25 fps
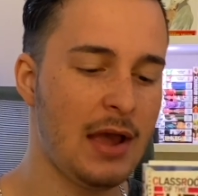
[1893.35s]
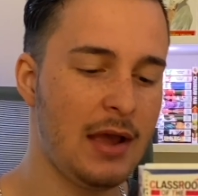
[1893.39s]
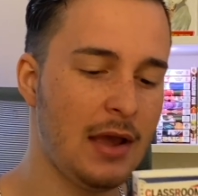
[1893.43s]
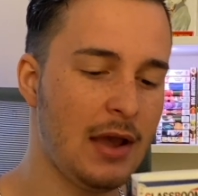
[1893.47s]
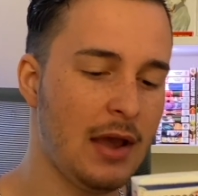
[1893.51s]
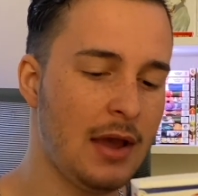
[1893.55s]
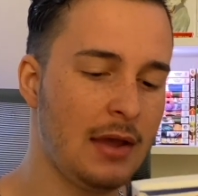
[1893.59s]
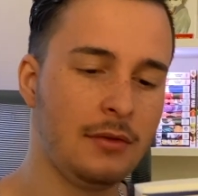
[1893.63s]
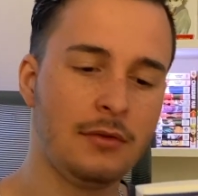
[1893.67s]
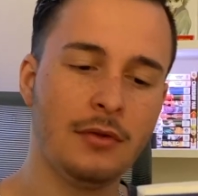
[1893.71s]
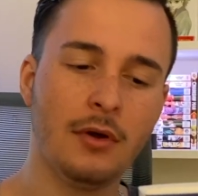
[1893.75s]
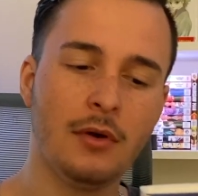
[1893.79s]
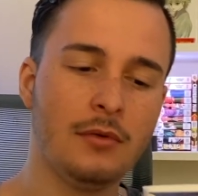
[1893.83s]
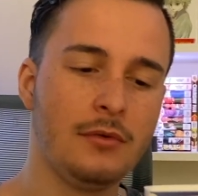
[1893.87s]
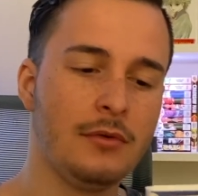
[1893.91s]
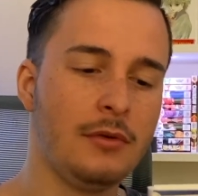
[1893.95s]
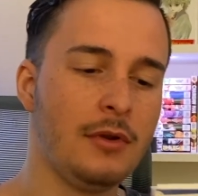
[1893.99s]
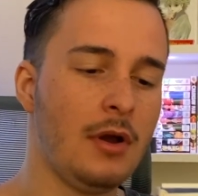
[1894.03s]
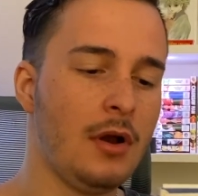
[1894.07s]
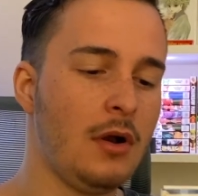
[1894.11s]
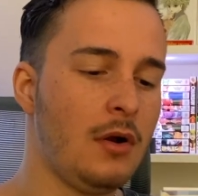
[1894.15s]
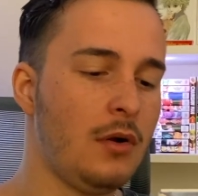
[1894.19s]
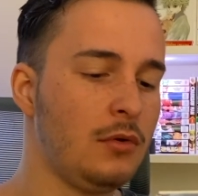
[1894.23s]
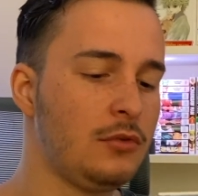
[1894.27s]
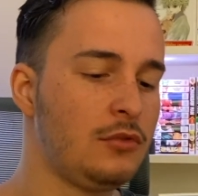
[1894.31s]
I don't
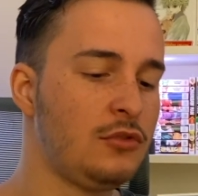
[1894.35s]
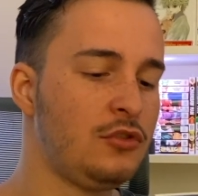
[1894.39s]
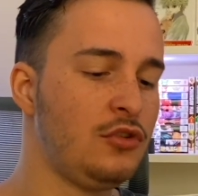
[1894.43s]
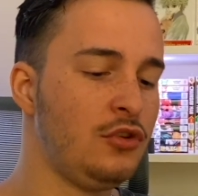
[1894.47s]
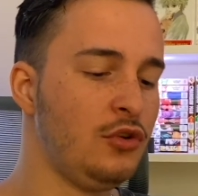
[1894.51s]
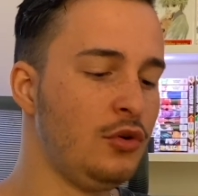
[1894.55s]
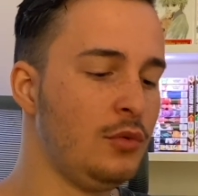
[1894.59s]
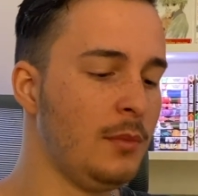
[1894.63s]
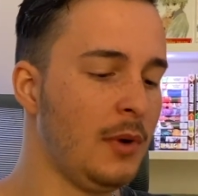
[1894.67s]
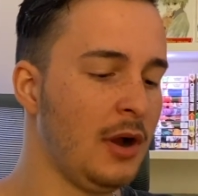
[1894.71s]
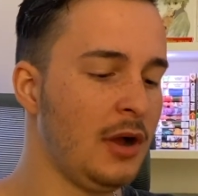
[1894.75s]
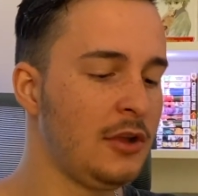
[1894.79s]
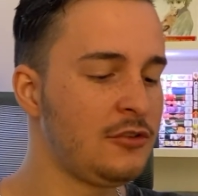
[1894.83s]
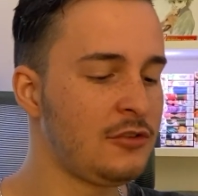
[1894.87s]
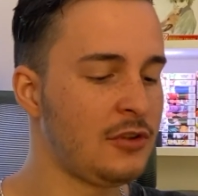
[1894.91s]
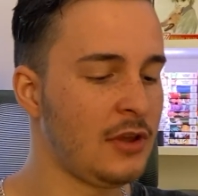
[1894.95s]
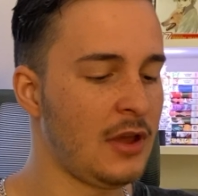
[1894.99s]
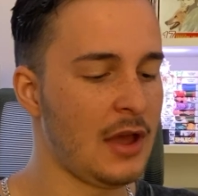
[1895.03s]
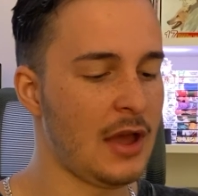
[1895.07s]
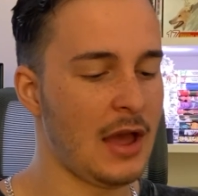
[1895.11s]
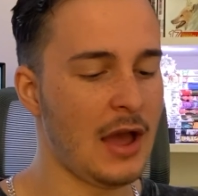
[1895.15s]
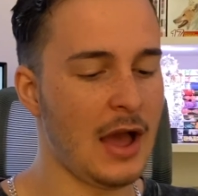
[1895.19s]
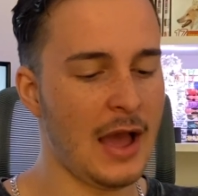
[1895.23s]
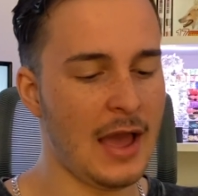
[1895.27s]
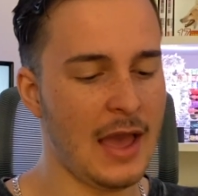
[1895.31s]
know too much.
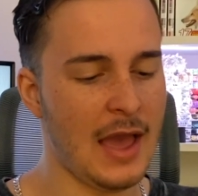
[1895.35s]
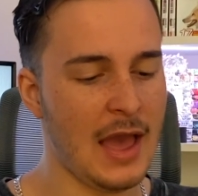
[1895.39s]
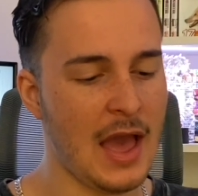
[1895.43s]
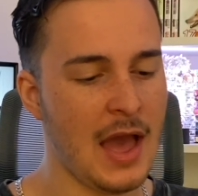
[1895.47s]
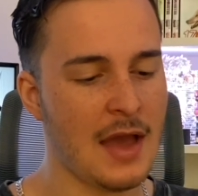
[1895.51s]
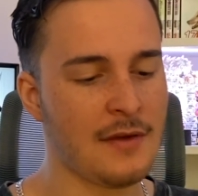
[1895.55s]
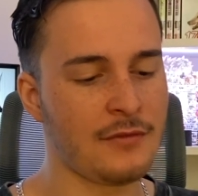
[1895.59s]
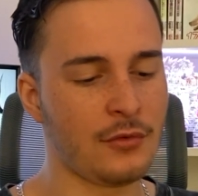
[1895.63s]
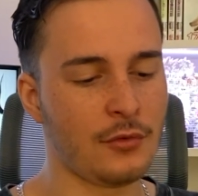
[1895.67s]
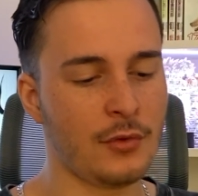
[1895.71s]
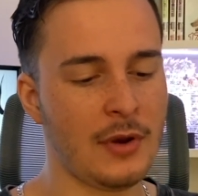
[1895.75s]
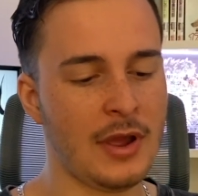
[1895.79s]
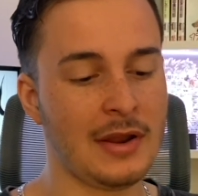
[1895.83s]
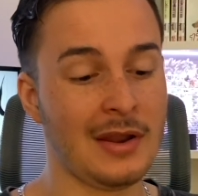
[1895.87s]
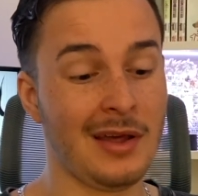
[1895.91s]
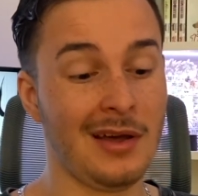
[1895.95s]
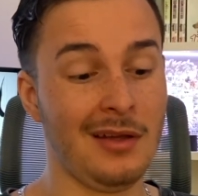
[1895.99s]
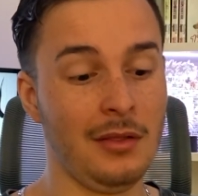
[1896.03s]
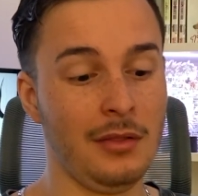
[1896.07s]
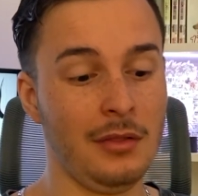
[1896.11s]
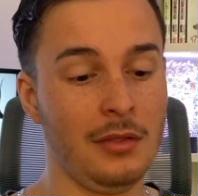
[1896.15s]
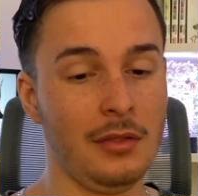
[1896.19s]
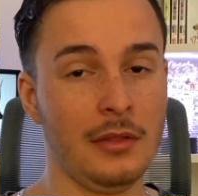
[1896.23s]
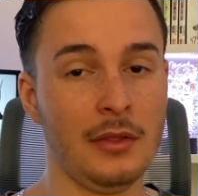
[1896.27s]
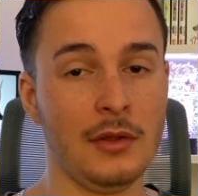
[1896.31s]
I have read a
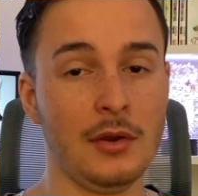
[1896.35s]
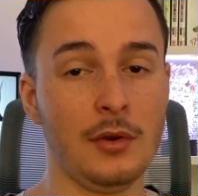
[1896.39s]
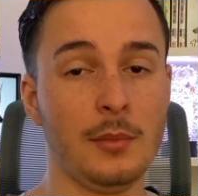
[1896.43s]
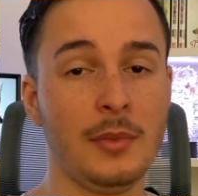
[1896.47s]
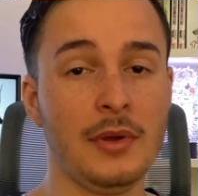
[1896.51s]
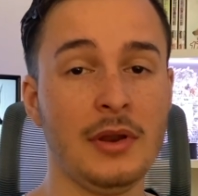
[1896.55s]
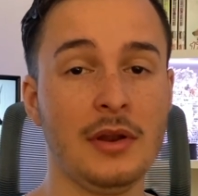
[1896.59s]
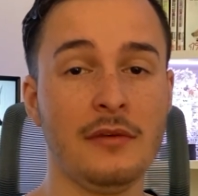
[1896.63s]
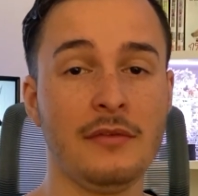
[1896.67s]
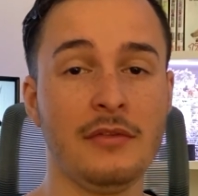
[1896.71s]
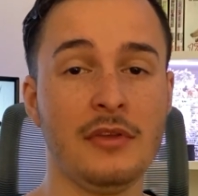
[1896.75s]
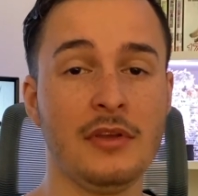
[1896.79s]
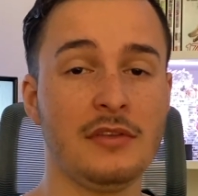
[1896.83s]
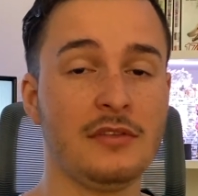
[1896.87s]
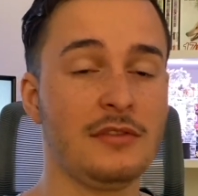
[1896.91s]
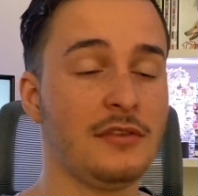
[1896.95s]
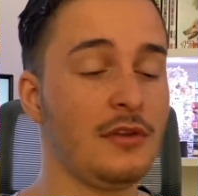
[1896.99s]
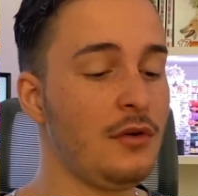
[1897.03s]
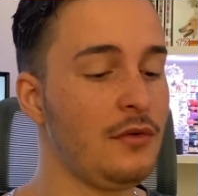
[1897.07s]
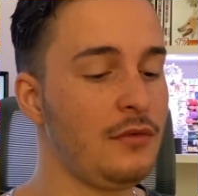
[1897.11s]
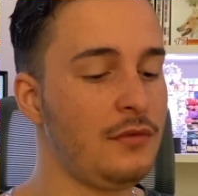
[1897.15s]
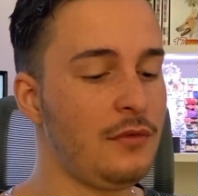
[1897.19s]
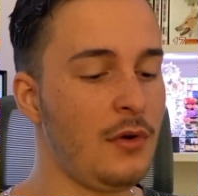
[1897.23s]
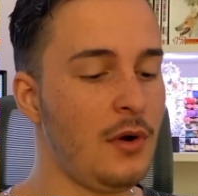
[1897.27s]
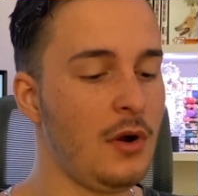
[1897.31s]
little bit of this
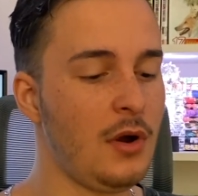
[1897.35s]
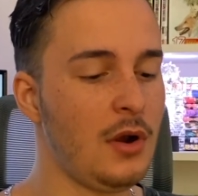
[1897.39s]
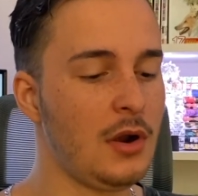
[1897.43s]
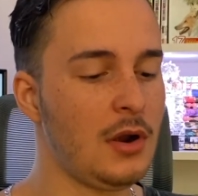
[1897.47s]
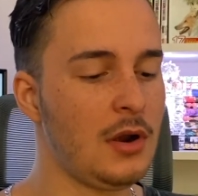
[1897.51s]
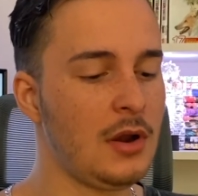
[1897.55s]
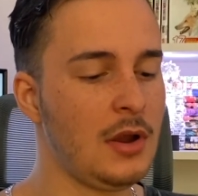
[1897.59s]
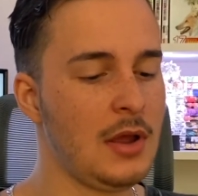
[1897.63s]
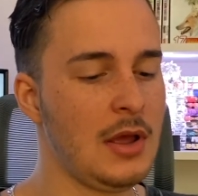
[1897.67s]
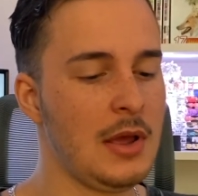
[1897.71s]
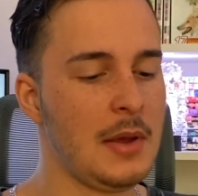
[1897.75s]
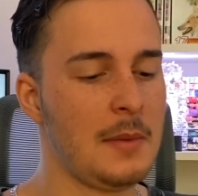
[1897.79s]
so far,